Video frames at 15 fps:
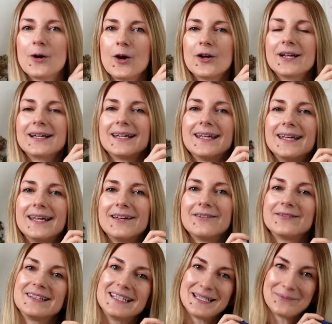gonna
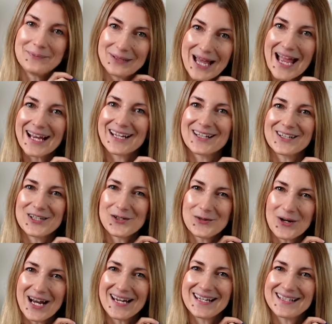give the black a
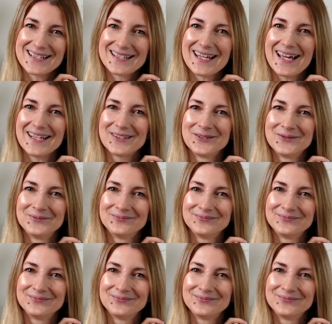try instead.